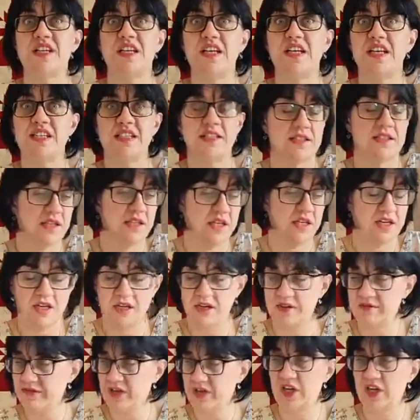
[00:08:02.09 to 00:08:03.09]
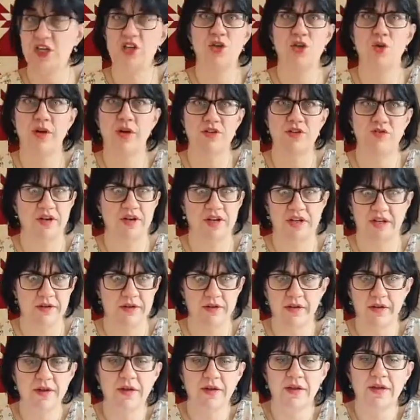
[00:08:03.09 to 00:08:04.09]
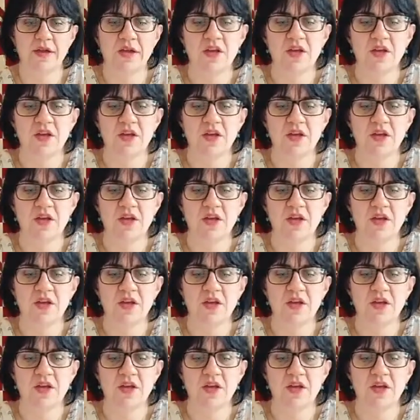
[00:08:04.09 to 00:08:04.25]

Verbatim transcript: found a list that uh, I knew I'd written.